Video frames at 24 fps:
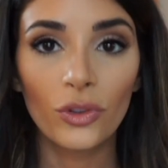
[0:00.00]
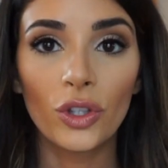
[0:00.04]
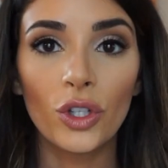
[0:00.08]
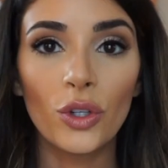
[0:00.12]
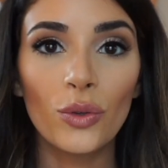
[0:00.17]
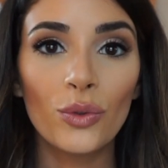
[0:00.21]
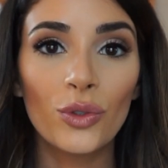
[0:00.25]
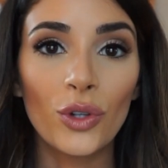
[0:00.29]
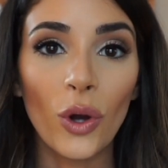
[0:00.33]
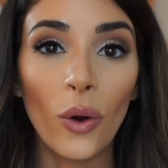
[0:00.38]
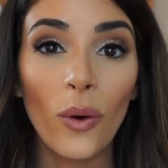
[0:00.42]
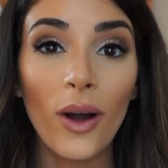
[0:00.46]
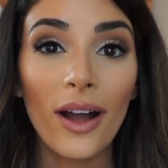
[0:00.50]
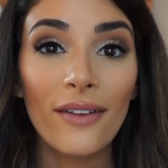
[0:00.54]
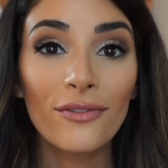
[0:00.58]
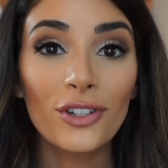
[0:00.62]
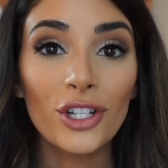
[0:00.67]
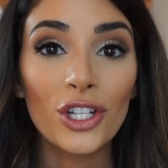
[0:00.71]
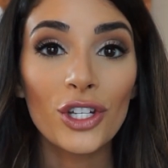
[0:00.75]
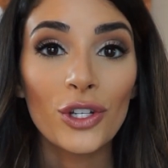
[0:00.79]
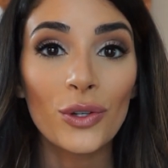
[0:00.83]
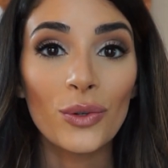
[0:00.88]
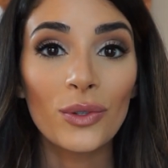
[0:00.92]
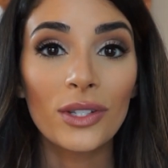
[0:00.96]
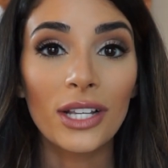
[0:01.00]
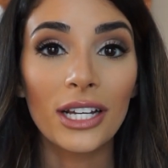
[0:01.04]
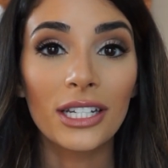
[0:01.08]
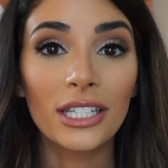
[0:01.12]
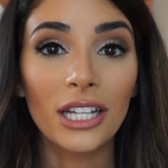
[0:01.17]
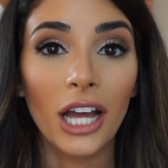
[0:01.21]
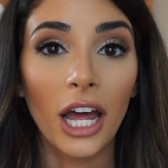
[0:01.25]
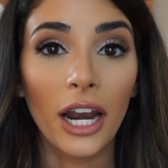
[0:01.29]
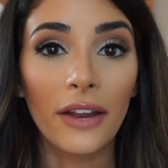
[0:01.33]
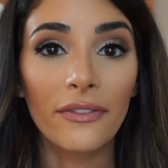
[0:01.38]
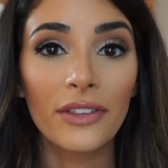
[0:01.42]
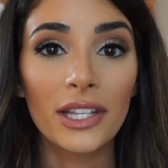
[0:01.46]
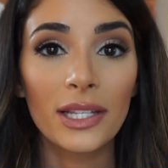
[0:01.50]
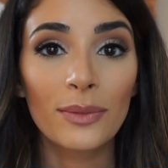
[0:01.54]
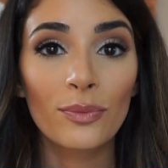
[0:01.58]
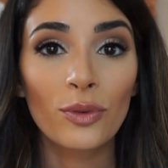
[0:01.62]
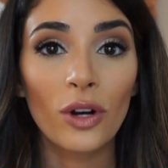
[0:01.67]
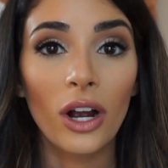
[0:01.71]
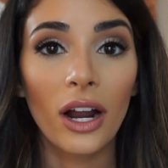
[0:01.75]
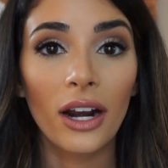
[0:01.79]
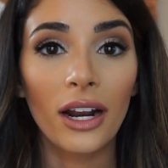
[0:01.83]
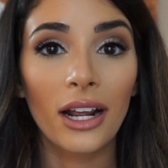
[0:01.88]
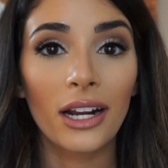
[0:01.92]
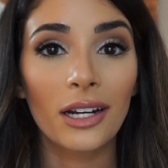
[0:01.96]
You don't have to use a ton of this
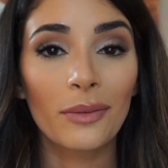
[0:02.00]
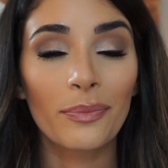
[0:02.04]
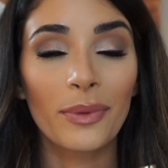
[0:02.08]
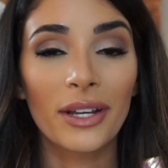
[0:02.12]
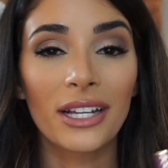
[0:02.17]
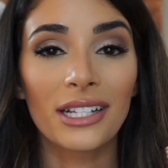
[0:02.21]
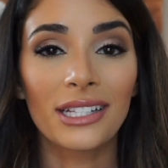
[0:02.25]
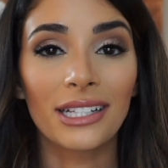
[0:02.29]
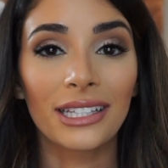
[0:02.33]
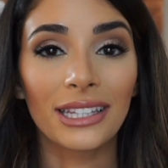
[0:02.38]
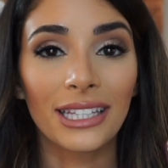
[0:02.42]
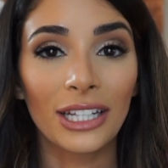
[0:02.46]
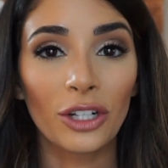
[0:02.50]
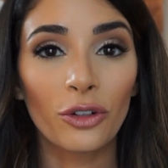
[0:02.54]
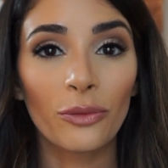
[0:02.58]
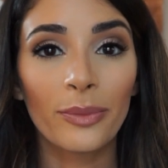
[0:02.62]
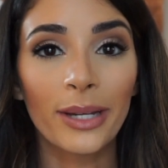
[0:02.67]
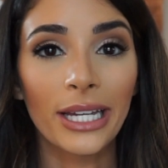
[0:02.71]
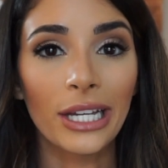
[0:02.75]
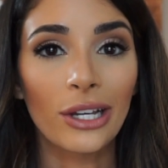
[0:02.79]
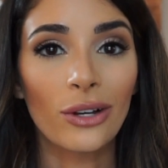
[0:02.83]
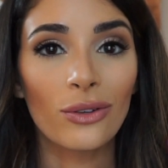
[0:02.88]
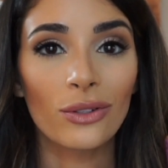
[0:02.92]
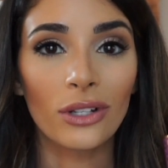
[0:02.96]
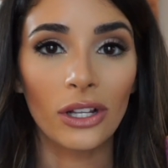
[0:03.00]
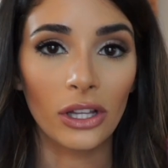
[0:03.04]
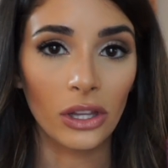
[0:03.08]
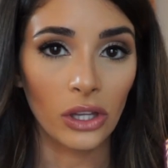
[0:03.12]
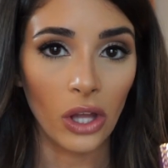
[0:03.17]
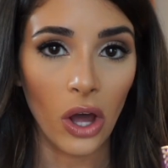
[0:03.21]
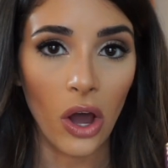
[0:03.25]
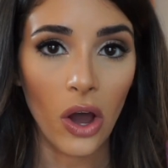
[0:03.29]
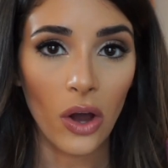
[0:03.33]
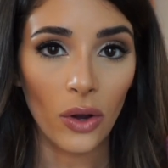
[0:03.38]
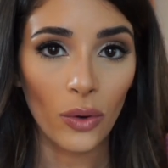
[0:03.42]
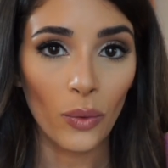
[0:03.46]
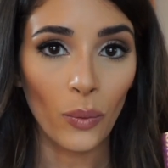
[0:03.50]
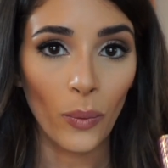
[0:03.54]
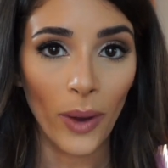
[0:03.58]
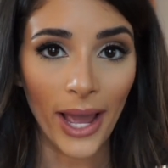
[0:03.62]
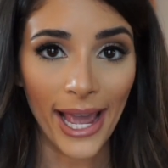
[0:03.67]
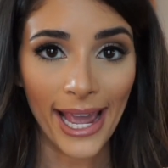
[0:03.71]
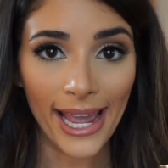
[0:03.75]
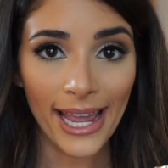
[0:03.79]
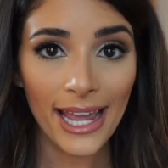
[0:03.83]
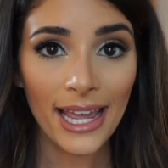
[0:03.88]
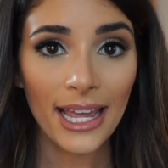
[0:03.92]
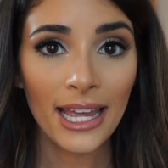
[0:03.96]
product because a little bit goes a long
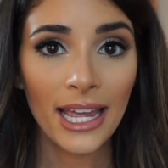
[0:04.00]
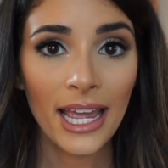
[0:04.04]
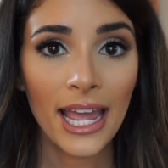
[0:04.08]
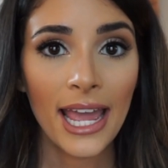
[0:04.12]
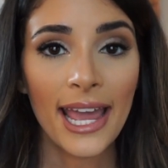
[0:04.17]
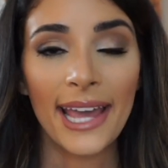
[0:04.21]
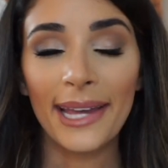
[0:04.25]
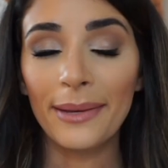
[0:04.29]
way.